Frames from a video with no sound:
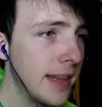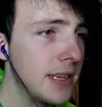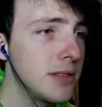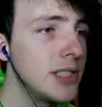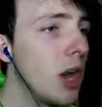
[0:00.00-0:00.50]
the
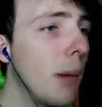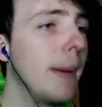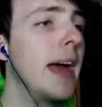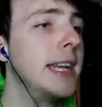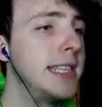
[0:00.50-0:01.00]
little
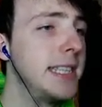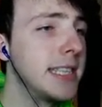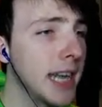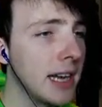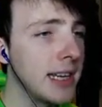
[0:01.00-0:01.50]
knobhead
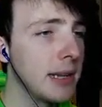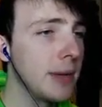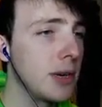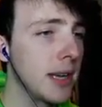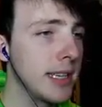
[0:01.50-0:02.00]
decided it'd
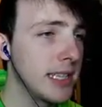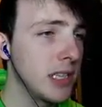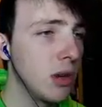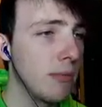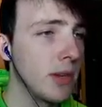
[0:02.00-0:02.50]
be a good idea to
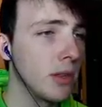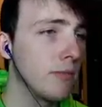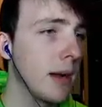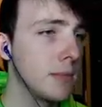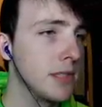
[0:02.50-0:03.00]
knock me on the
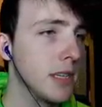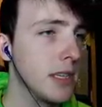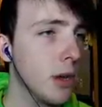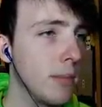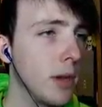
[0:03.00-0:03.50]
ramp, so it
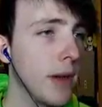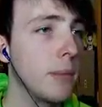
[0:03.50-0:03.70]
knocked me up.